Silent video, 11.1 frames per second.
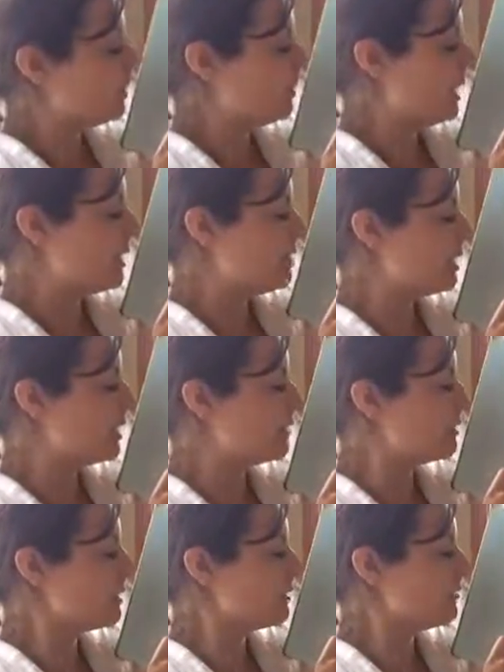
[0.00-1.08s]
This page, it
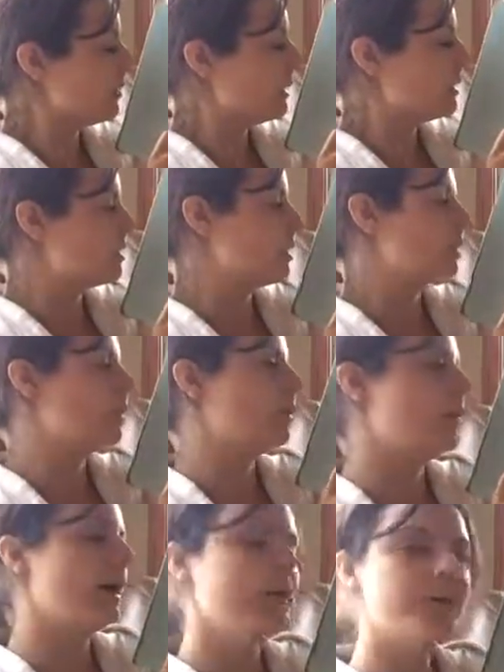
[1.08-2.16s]
gives us information
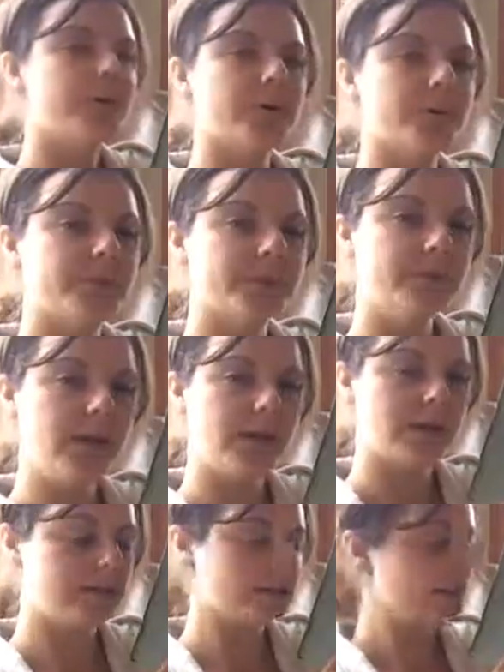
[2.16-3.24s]
about where the book was
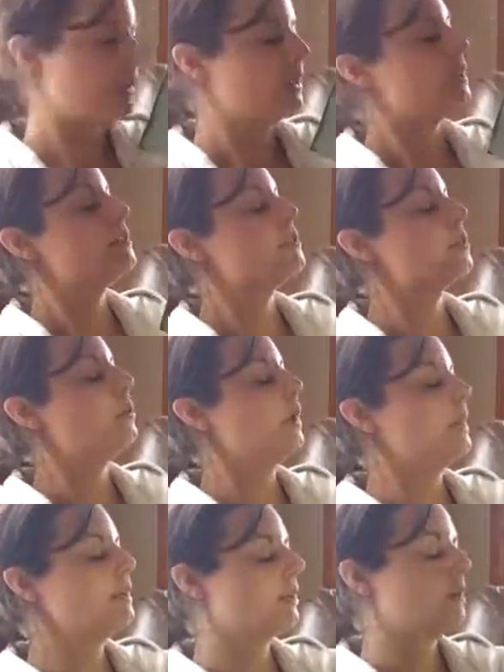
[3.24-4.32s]
made. So
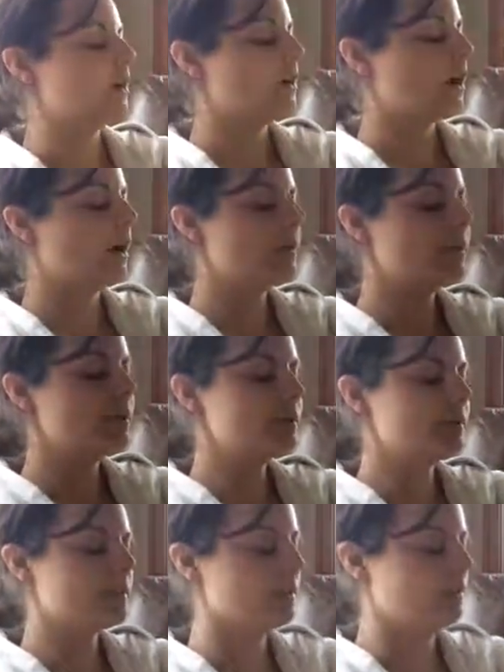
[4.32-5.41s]
when Karma
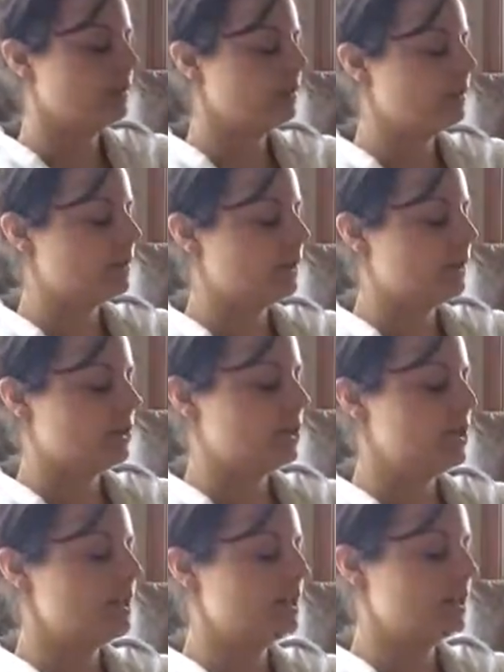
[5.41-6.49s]
Wilson,
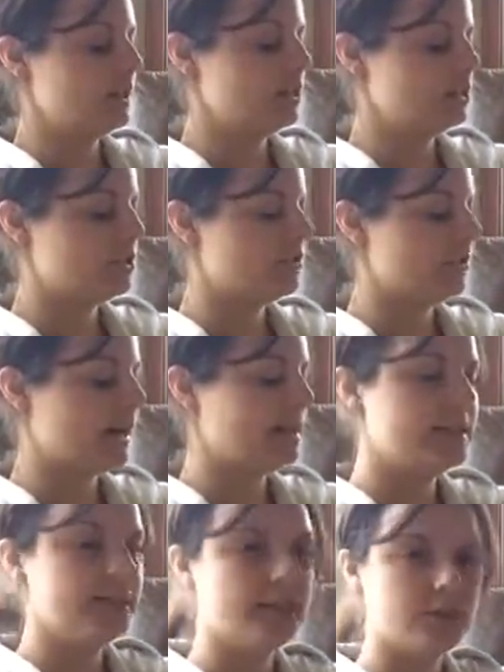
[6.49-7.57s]
she had finished
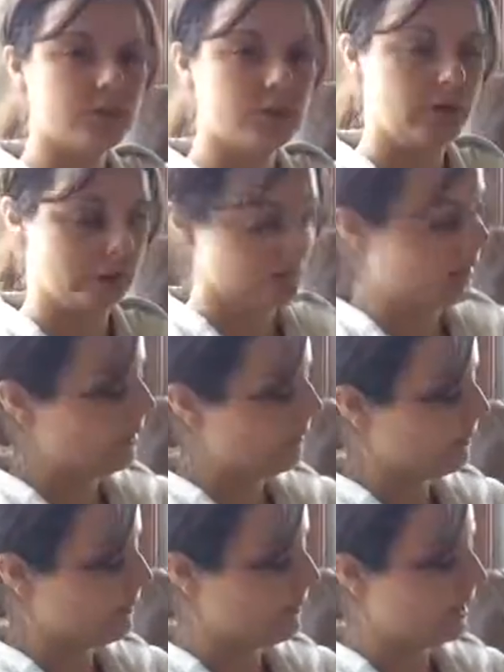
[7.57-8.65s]
writing the story,
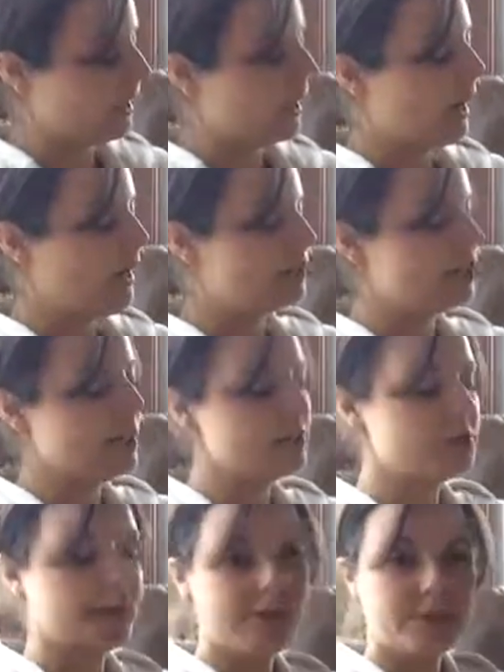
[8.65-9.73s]
and
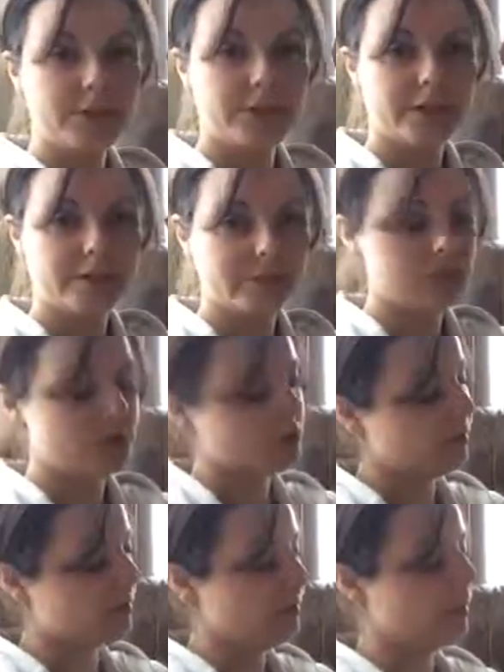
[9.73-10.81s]
Jane Chapman, she had finished
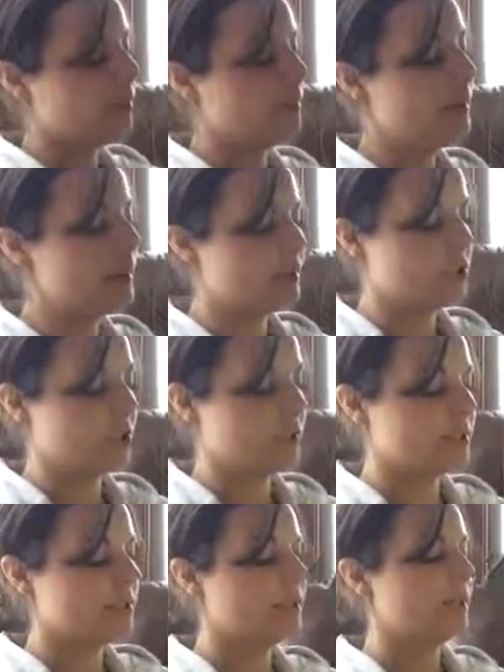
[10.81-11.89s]
drawing all the
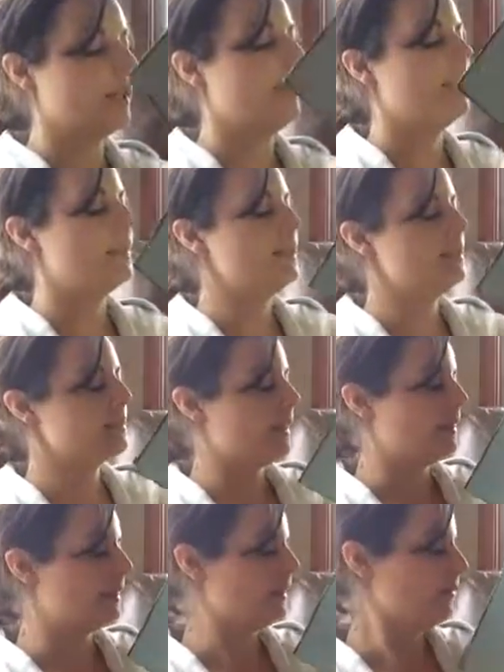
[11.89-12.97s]
pictures, they
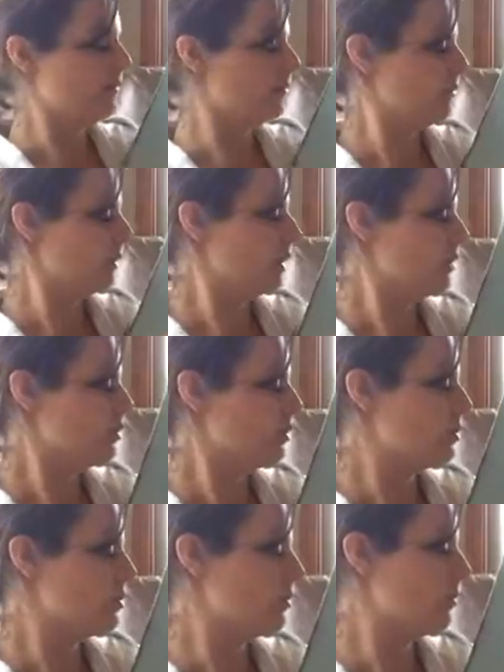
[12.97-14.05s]
sent them
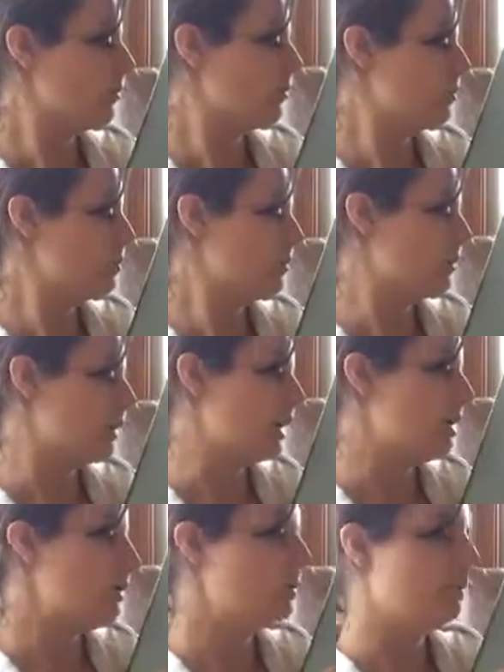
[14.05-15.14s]
to
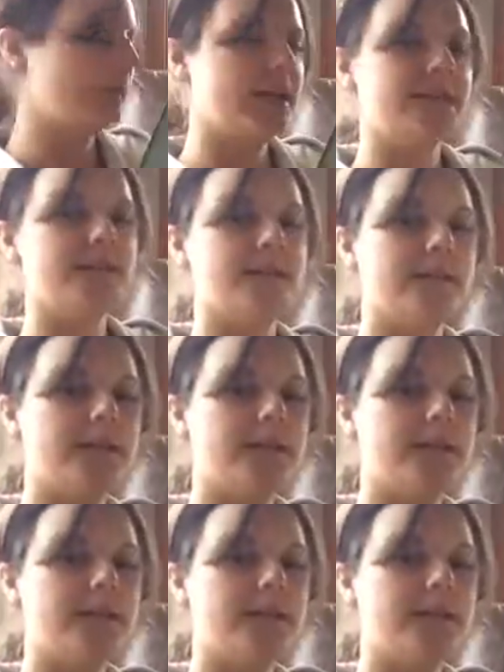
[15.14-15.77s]
somebody who made